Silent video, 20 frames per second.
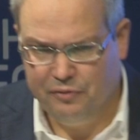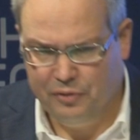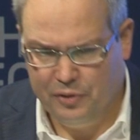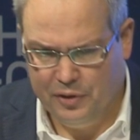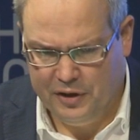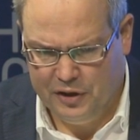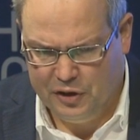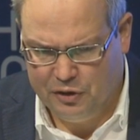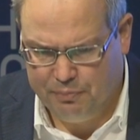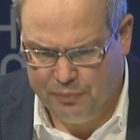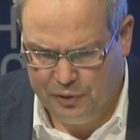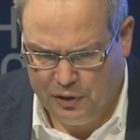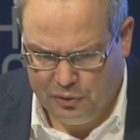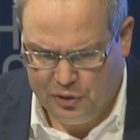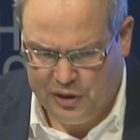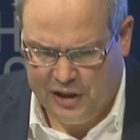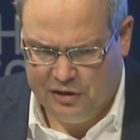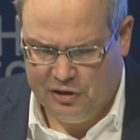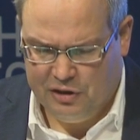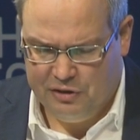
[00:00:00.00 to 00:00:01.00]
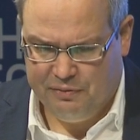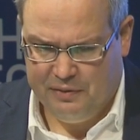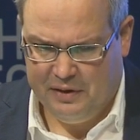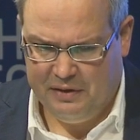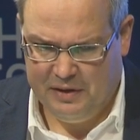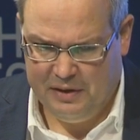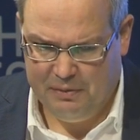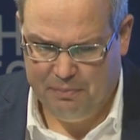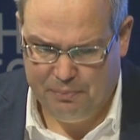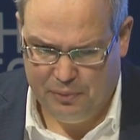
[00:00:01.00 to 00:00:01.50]
for her, process is
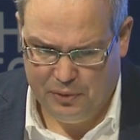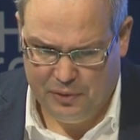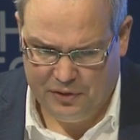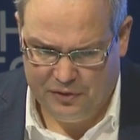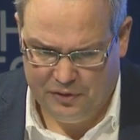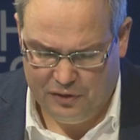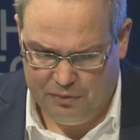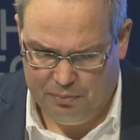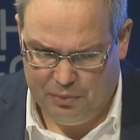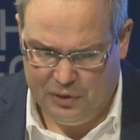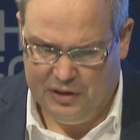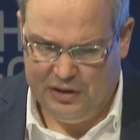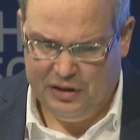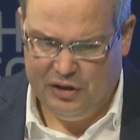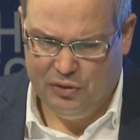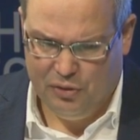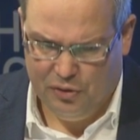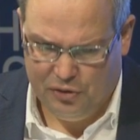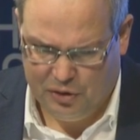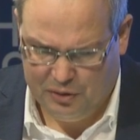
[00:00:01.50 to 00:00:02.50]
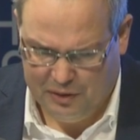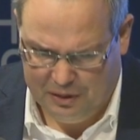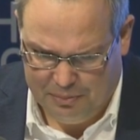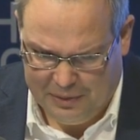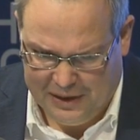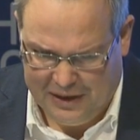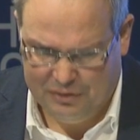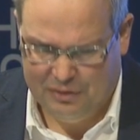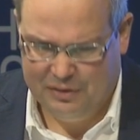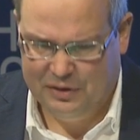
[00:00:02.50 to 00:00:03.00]
very important, but it is also about,